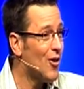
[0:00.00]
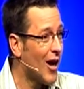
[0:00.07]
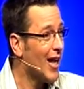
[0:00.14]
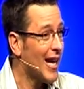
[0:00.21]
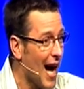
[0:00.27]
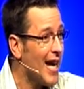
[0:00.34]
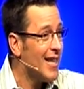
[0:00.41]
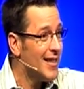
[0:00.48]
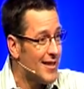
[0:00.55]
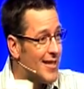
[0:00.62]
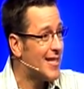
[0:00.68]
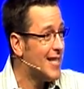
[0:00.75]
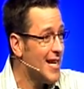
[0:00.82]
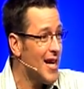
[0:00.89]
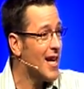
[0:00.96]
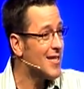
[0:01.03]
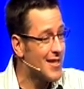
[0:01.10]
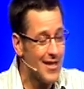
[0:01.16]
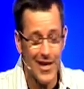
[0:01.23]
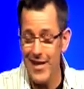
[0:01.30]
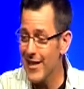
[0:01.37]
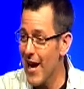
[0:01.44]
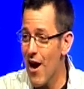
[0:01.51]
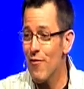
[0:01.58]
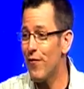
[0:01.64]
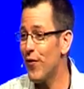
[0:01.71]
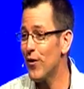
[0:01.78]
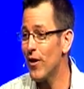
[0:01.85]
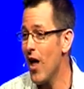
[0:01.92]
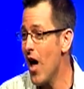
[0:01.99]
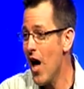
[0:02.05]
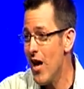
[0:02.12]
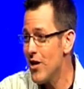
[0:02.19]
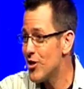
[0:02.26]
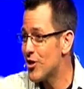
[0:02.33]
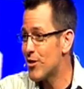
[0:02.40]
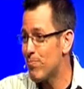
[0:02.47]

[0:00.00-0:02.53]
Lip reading: I could see us sitting down for lunch,